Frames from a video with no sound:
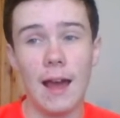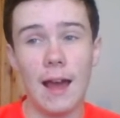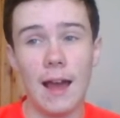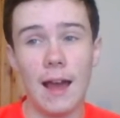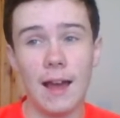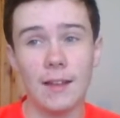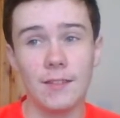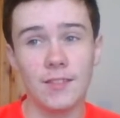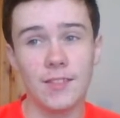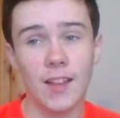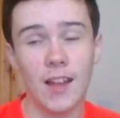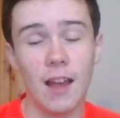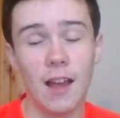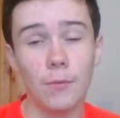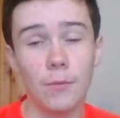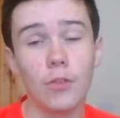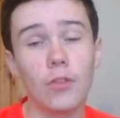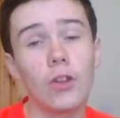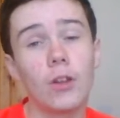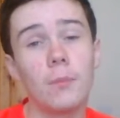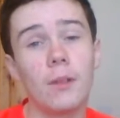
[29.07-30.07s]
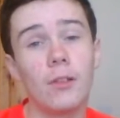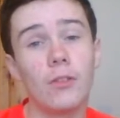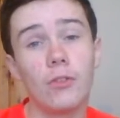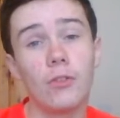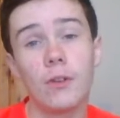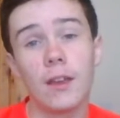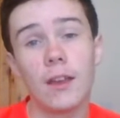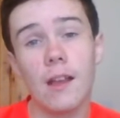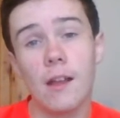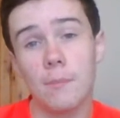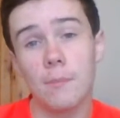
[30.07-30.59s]
And I'm just going to be
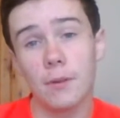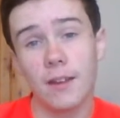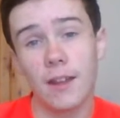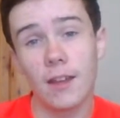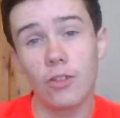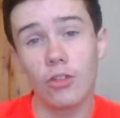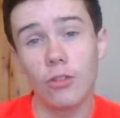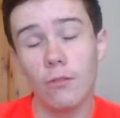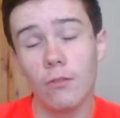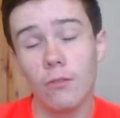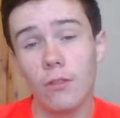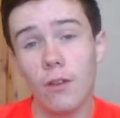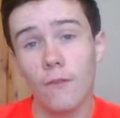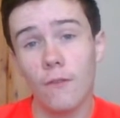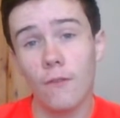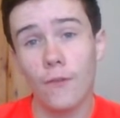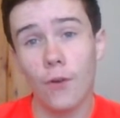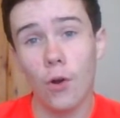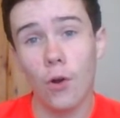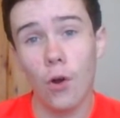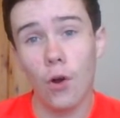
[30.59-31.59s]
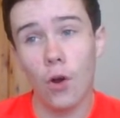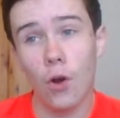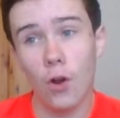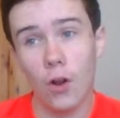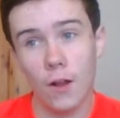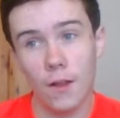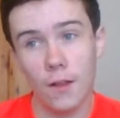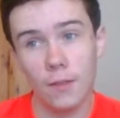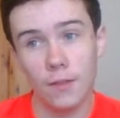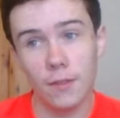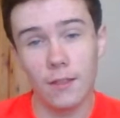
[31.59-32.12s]
doing a prediction
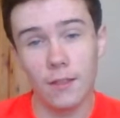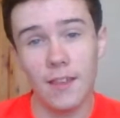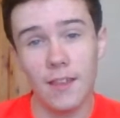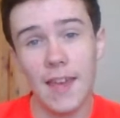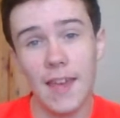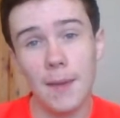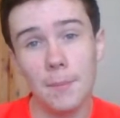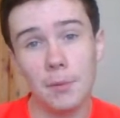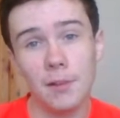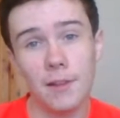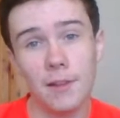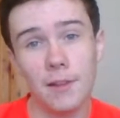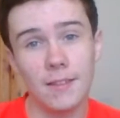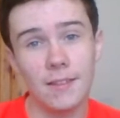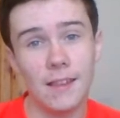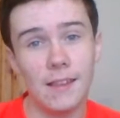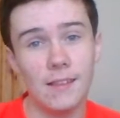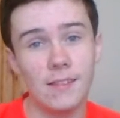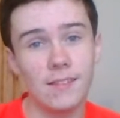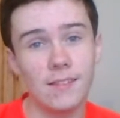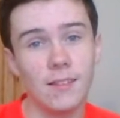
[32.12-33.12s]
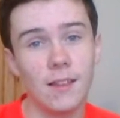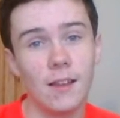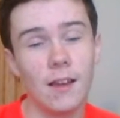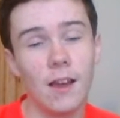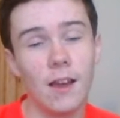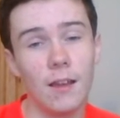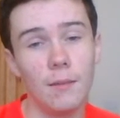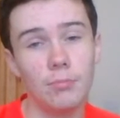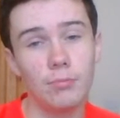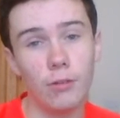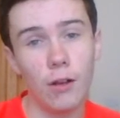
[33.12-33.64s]
for the table this season.
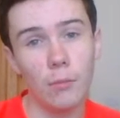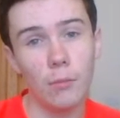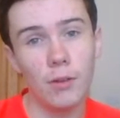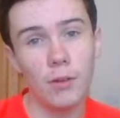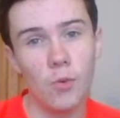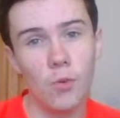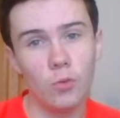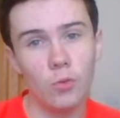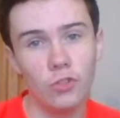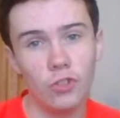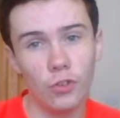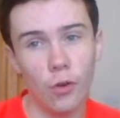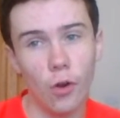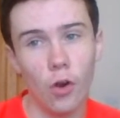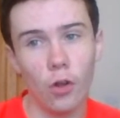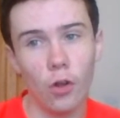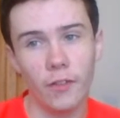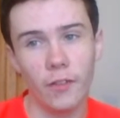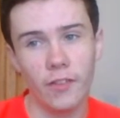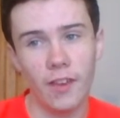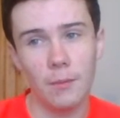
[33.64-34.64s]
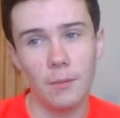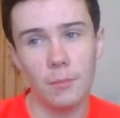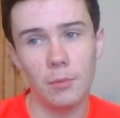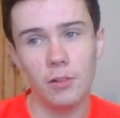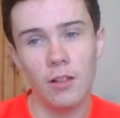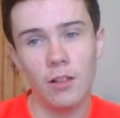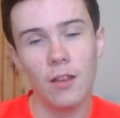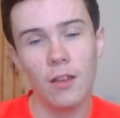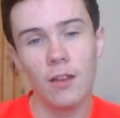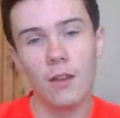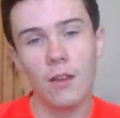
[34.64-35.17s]
I probably won't do all the
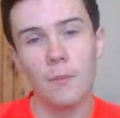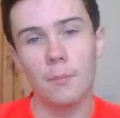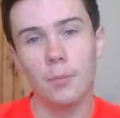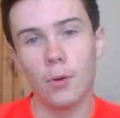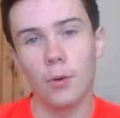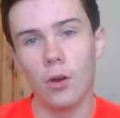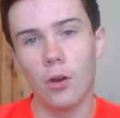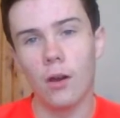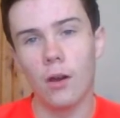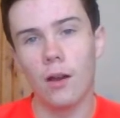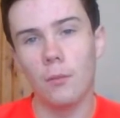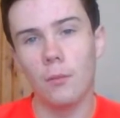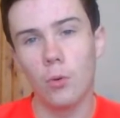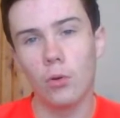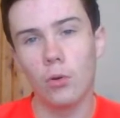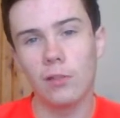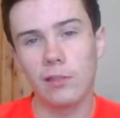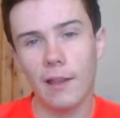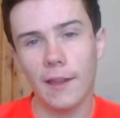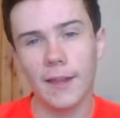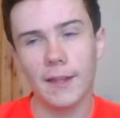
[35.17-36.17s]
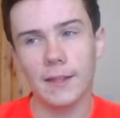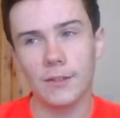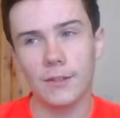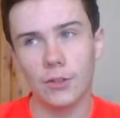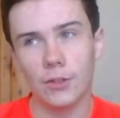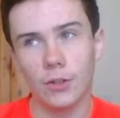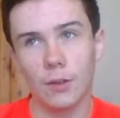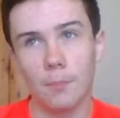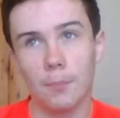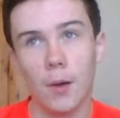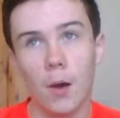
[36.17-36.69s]
table, but I'll most likely
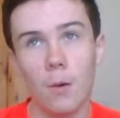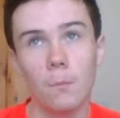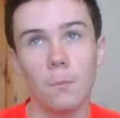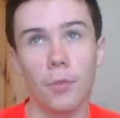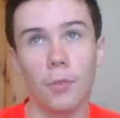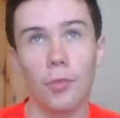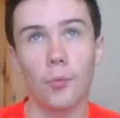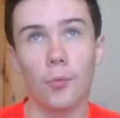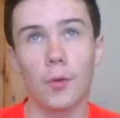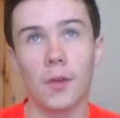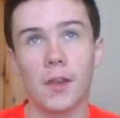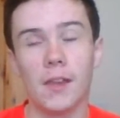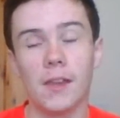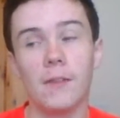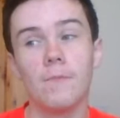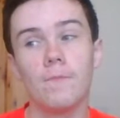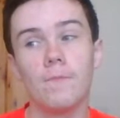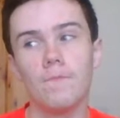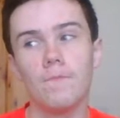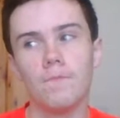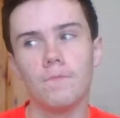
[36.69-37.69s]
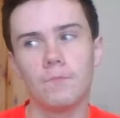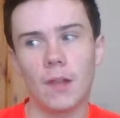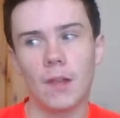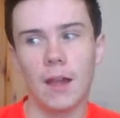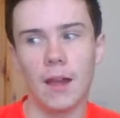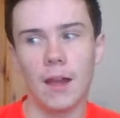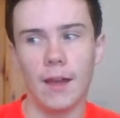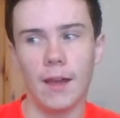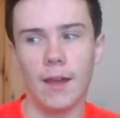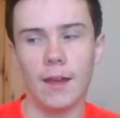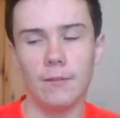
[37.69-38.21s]
do the bottom three,
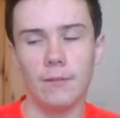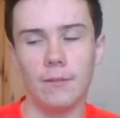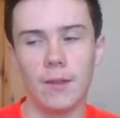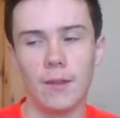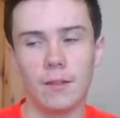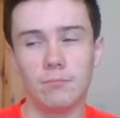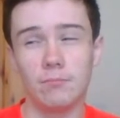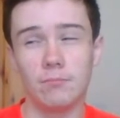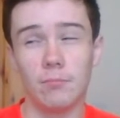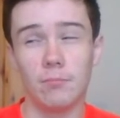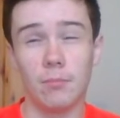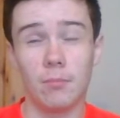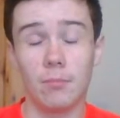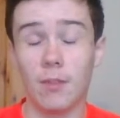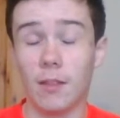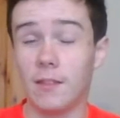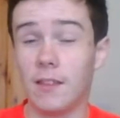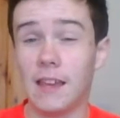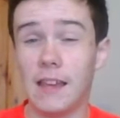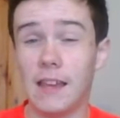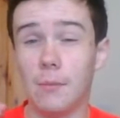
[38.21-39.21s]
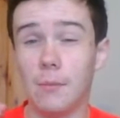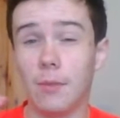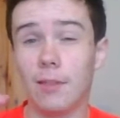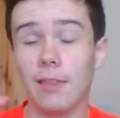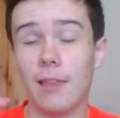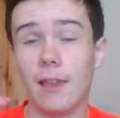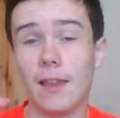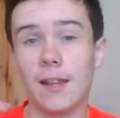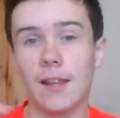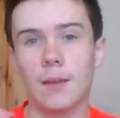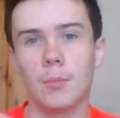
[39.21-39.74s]
the teams
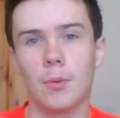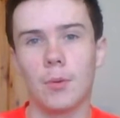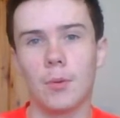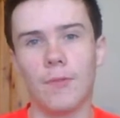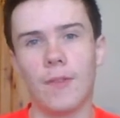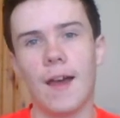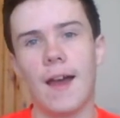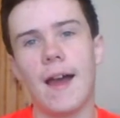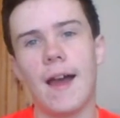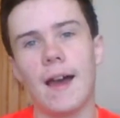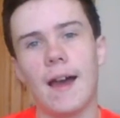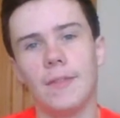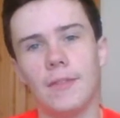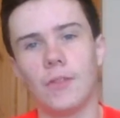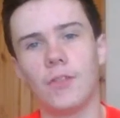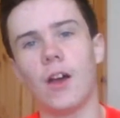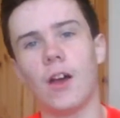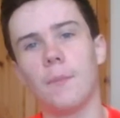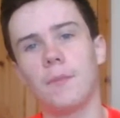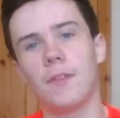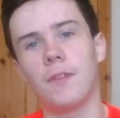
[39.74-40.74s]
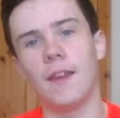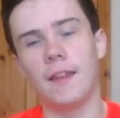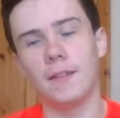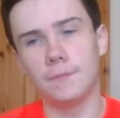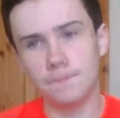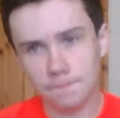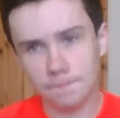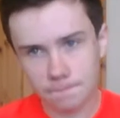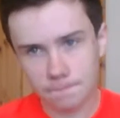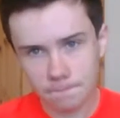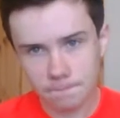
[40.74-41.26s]
slightly above that, and the top 10.